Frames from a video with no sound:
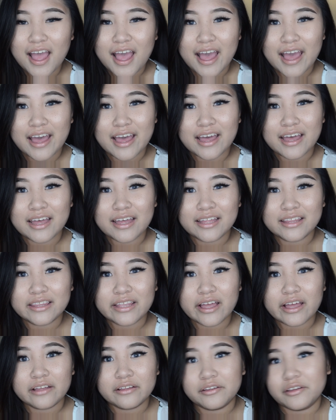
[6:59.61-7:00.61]
And
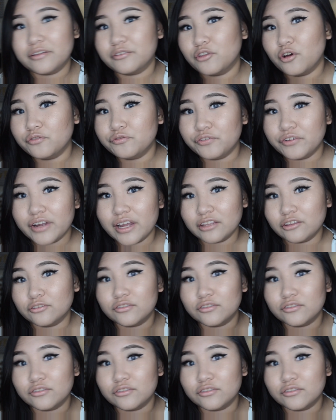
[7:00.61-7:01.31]
don't forget to